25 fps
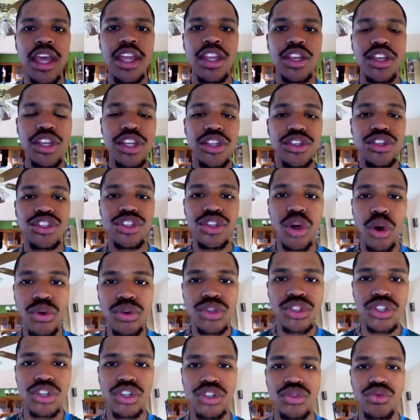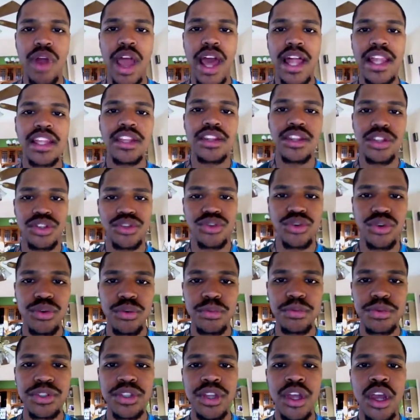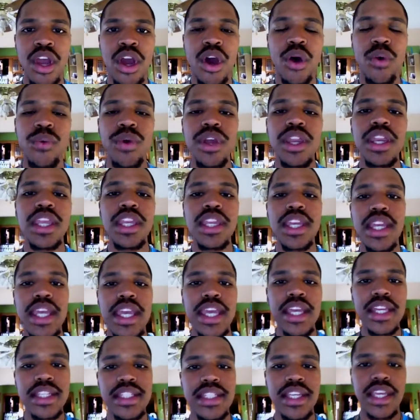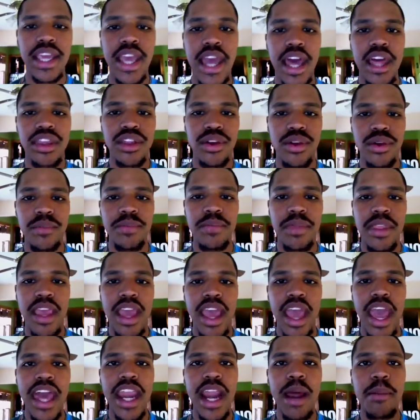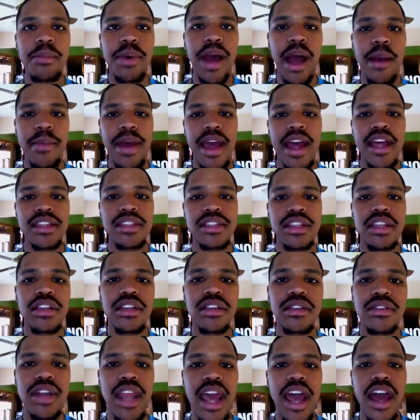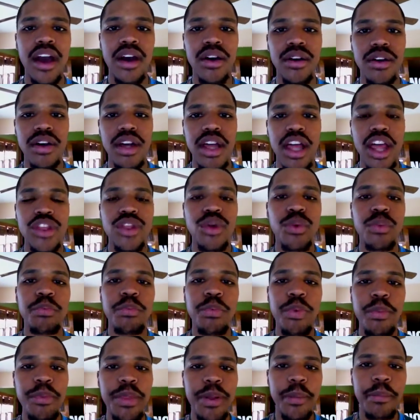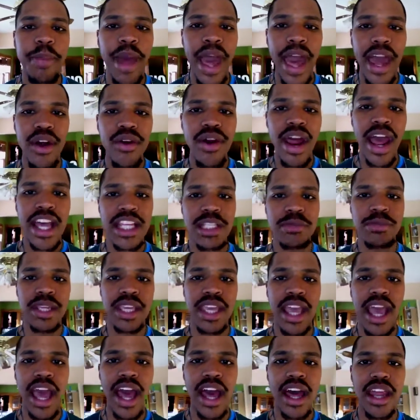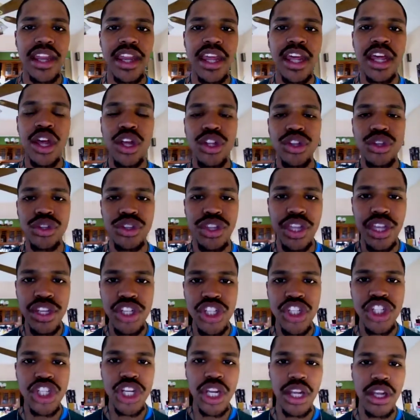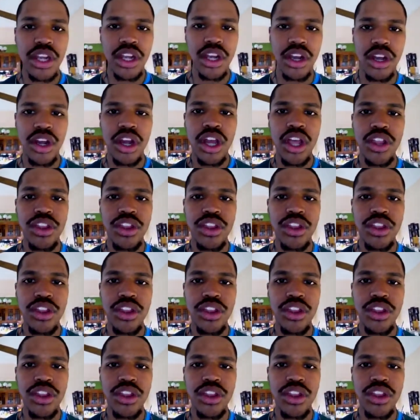need soldiers. Rally the troops. We need to get together. And I'm asking you now, the battle has begun. This year,